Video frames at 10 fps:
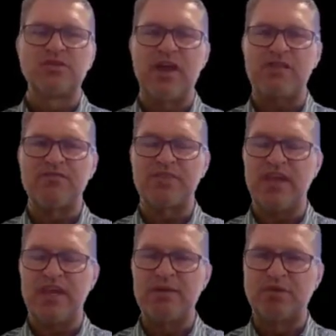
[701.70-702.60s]
have
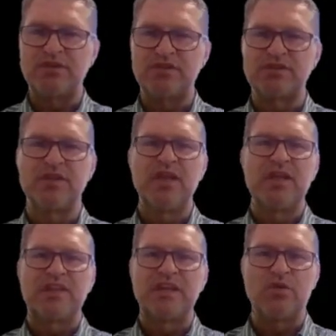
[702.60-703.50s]
their inputs.
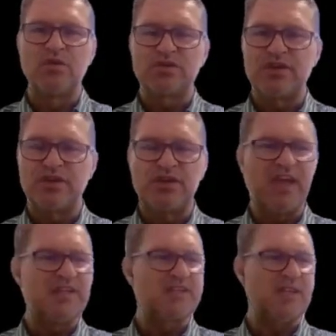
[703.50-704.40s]
Then also you
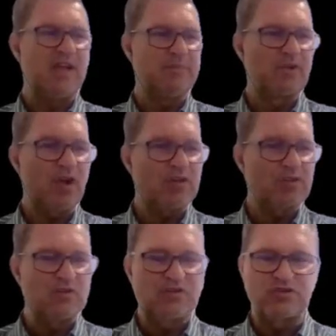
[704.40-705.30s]
get
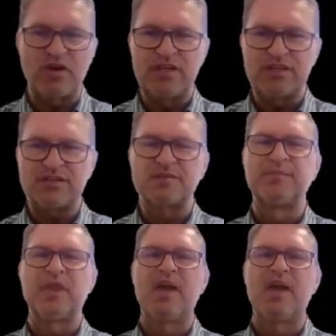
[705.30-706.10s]
cost controllers